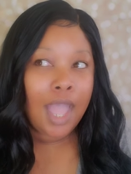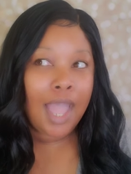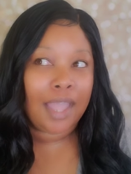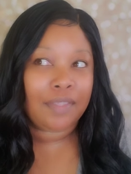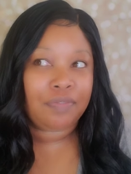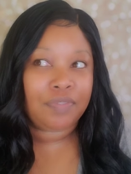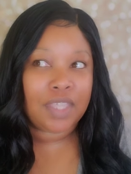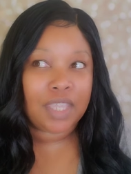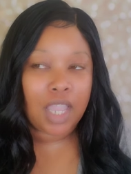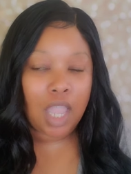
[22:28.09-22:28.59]
I
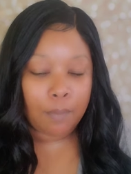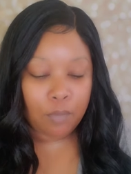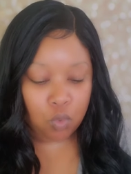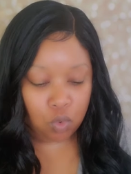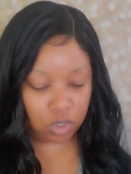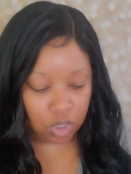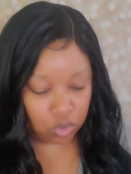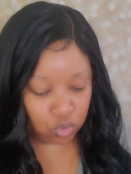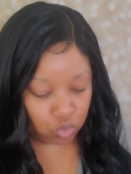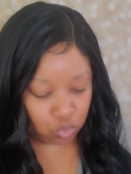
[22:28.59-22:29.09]
think I'm
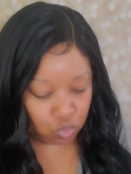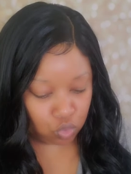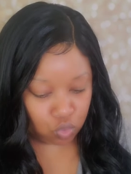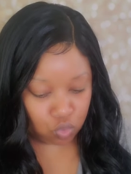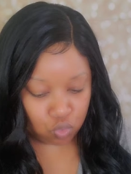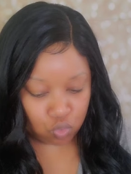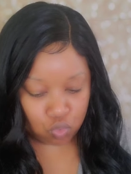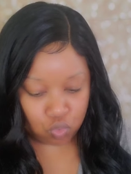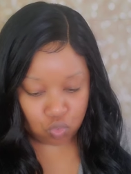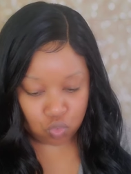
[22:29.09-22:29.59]
going to
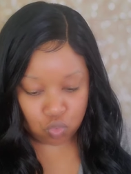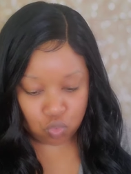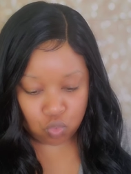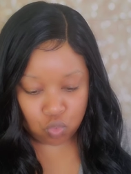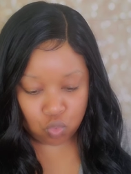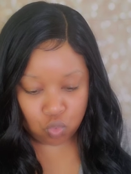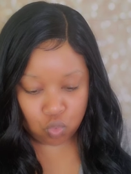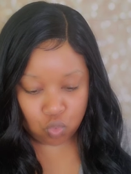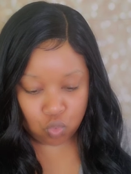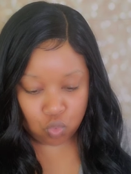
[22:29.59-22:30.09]

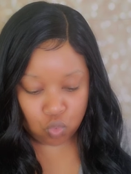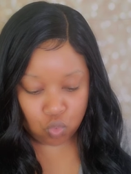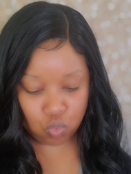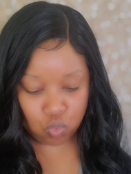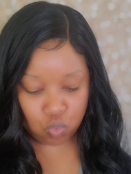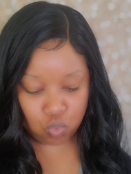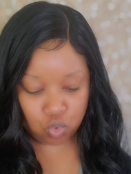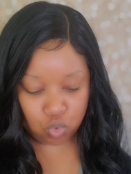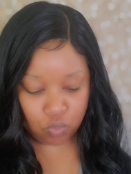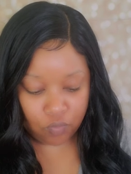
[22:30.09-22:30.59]

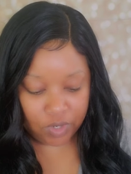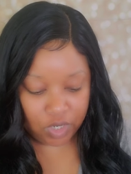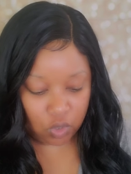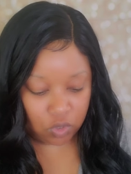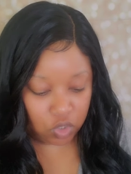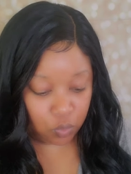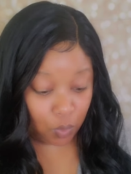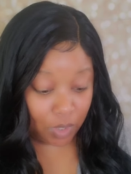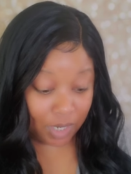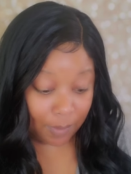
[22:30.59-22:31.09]
do 2
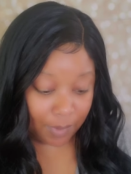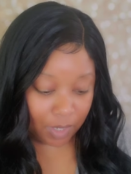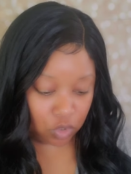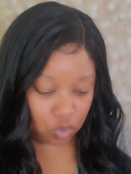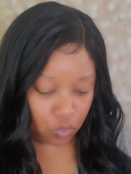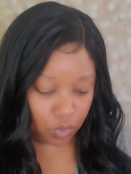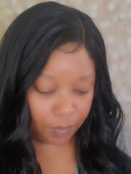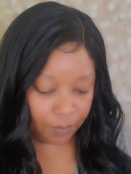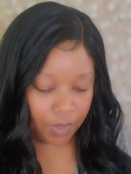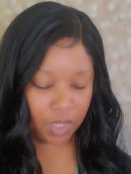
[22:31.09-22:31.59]
videos and one. I'm not
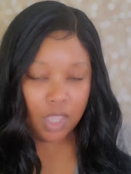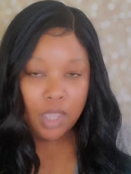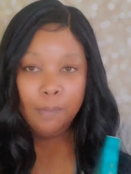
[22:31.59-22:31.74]
sure.